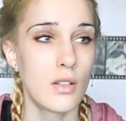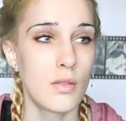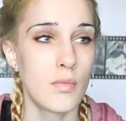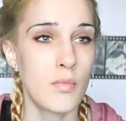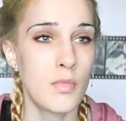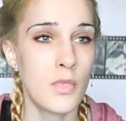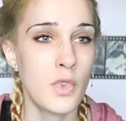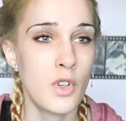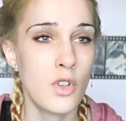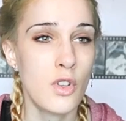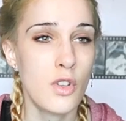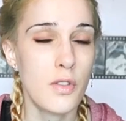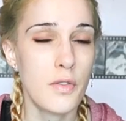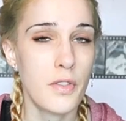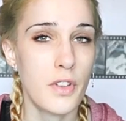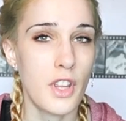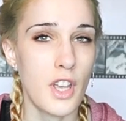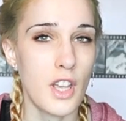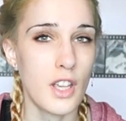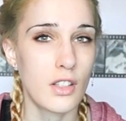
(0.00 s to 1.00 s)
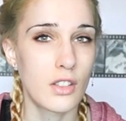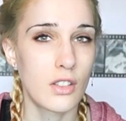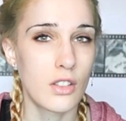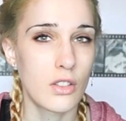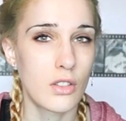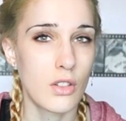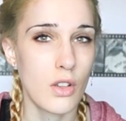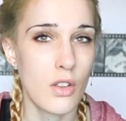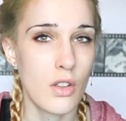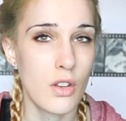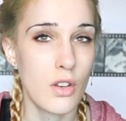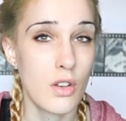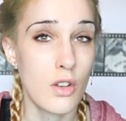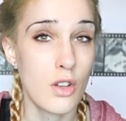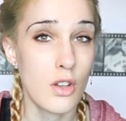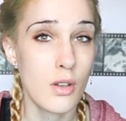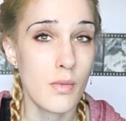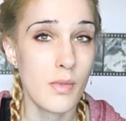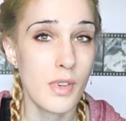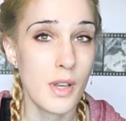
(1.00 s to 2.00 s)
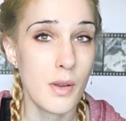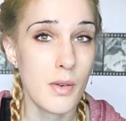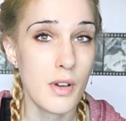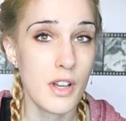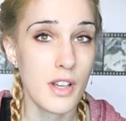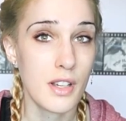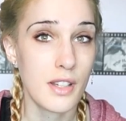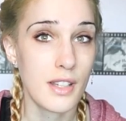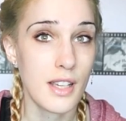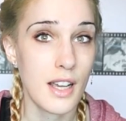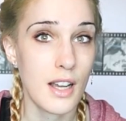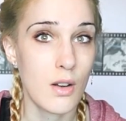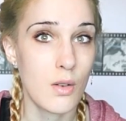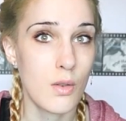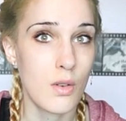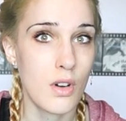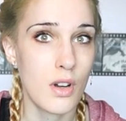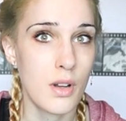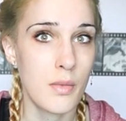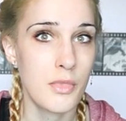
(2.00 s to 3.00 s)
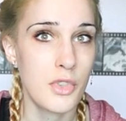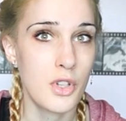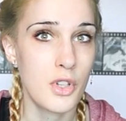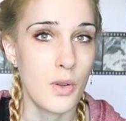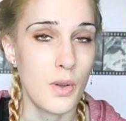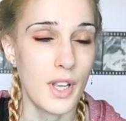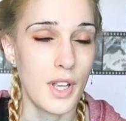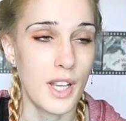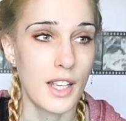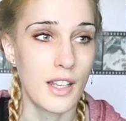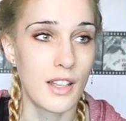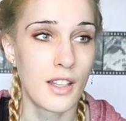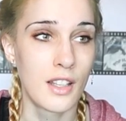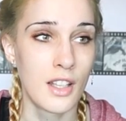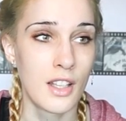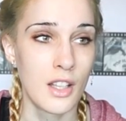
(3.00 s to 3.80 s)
maneuver this so that nobody works out what I'm doing.